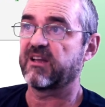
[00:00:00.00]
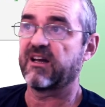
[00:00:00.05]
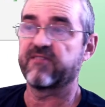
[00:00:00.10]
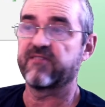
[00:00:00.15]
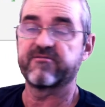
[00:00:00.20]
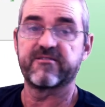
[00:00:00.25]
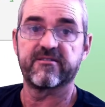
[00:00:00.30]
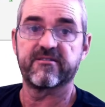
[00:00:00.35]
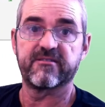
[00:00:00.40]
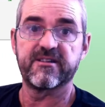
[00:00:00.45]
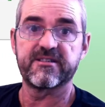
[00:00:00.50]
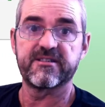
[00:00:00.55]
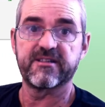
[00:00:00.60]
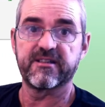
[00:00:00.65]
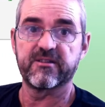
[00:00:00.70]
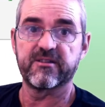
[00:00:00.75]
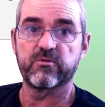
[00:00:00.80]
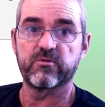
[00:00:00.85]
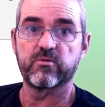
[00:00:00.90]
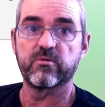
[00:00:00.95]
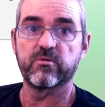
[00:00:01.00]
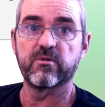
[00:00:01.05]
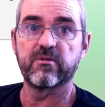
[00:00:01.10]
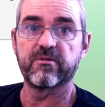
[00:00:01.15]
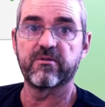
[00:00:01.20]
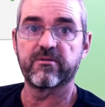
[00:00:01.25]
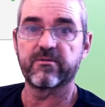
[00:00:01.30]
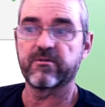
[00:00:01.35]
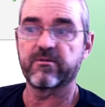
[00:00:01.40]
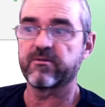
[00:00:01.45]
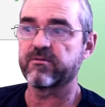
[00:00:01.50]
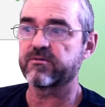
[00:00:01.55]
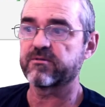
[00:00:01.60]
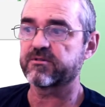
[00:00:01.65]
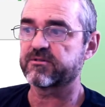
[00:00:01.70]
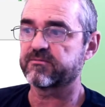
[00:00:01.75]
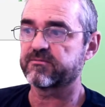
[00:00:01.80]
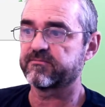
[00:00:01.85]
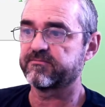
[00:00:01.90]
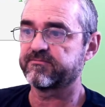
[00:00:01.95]
after listening to all the
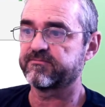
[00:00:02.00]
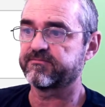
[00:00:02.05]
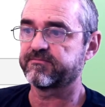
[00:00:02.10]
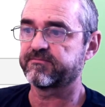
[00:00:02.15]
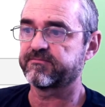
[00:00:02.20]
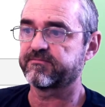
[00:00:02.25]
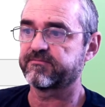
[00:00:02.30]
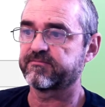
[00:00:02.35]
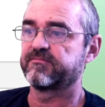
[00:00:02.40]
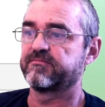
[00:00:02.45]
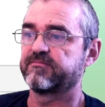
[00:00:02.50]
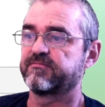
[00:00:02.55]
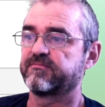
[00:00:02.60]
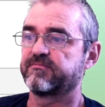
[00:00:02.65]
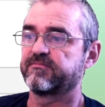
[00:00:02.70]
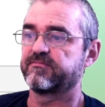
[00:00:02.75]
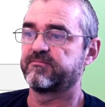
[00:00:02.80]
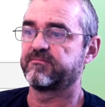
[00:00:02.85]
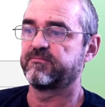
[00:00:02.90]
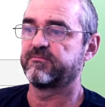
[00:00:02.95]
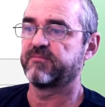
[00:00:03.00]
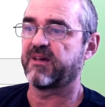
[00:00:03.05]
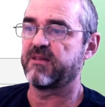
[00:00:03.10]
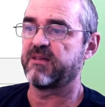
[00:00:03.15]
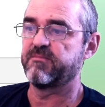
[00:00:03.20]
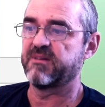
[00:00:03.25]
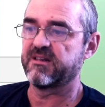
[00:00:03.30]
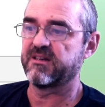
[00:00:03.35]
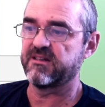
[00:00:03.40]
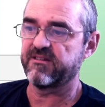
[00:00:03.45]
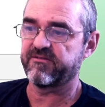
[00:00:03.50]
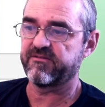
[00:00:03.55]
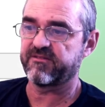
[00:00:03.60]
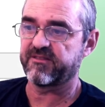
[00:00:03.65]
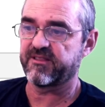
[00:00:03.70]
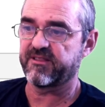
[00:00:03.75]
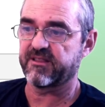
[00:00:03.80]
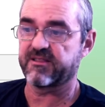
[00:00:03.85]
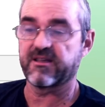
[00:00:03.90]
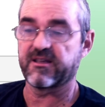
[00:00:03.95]
roars, my
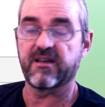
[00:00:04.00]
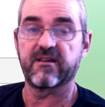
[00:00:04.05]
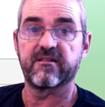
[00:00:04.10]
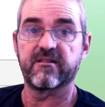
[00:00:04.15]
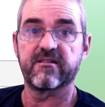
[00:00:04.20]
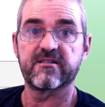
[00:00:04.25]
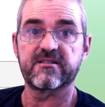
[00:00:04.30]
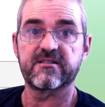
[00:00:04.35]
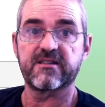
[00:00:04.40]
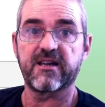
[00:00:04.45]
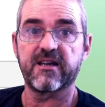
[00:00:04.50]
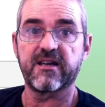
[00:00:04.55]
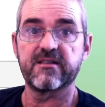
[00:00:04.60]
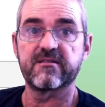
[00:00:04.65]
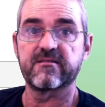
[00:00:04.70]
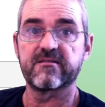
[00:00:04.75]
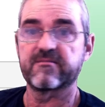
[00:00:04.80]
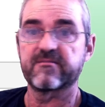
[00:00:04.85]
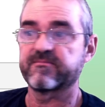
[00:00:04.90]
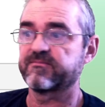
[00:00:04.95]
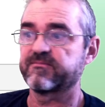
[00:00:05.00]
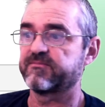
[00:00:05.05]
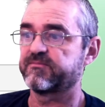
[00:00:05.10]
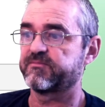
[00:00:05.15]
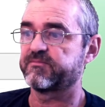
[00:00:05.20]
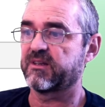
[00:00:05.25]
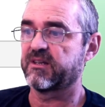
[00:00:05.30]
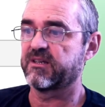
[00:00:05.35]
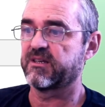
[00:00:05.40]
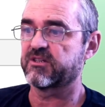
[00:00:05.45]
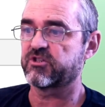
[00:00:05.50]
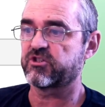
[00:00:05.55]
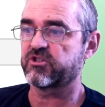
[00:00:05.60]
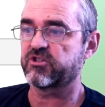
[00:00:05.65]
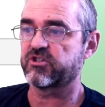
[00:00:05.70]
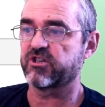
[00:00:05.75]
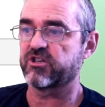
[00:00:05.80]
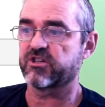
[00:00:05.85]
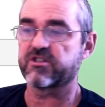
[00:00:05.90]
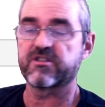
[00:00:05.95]
belief that tiger is right is
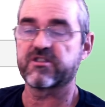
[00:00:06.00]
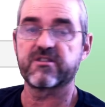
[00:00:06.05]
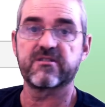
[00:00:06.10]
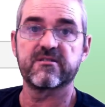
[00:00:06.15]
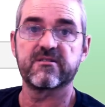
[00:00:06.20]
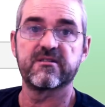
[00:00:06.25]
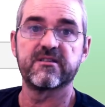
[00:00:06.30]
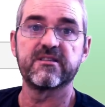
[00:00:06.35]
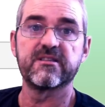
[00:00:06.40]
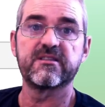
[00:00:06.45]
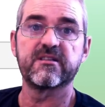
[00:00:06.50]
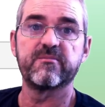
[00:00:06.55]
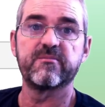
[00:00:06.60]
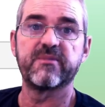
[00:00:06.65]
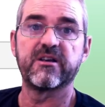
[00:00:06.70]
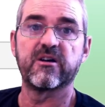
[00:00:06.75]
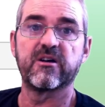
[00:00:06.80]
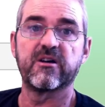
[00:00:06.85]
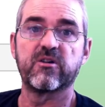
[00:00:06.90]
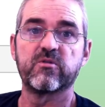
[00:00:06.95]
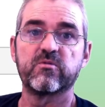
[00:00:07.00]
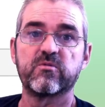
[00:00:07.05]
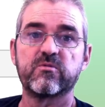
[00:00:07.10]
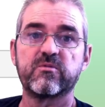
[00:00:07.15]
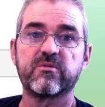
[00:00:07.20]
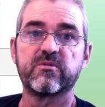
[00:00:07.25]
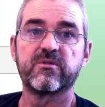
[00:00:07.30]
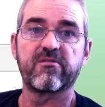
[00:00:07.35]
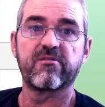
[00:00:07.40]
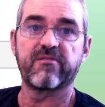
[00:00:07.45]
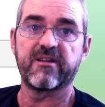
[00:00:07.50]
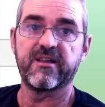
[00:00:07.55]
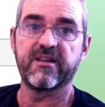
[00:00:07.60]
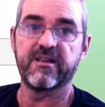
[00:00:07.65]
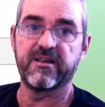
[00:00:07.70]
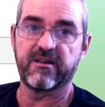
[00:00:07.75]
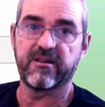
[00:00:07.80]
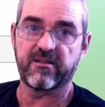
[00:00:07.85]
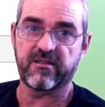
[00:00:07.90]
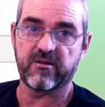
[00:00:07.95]
just a little below
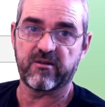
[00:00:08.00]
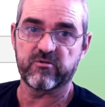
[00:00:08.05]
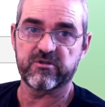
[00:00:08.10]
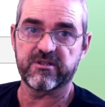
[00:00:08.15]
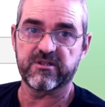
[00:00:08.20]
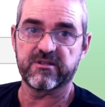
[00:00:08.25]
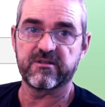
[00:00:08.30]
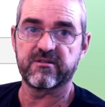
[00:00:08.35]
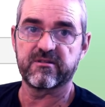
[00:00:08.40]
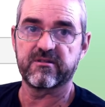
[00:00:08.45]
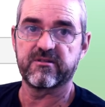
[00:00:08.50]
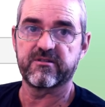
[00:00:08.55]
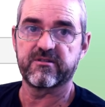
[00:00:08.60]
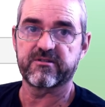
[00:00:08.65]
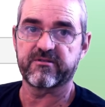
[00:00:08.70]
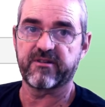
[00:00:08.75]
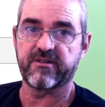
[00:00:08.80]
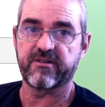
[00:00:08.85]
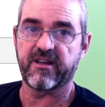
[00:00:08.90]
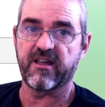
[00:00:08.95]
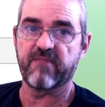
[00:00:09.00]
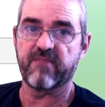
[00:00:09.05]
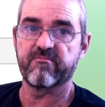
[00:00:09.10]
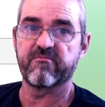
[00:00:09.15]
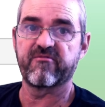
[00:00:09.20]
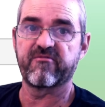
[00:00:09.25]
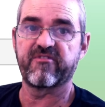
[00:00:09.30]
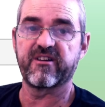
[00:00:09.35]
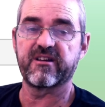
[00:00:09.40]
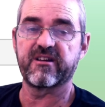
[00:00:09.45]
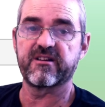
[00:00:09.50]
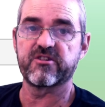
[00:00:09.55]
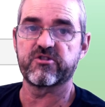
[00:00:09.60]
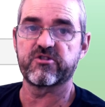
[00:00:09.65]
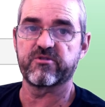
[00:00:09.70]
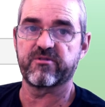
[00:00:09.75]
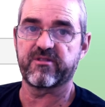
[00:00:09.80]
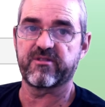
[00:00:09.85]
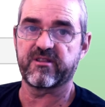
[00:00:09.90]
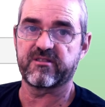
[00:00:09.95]
3 in 1,000. So I am fairly
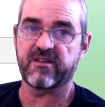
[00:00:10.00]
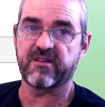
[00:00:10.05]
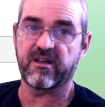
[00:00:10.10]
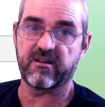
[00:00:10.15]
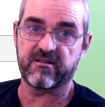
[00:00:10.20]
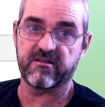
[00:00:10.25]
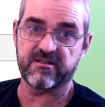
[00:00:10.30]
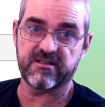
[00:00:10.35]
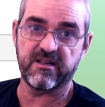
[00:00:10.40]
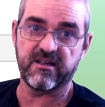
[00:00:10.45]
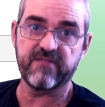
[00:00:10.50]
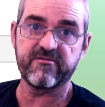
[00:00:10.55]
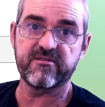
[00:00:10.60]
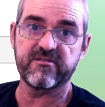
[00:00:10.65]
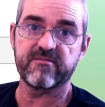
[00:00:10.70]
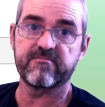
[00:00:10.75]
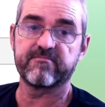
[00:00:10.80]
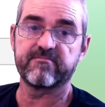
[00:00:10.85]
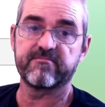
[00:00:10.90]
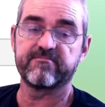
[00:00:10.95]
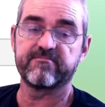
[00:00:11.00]
sure that tiger is left.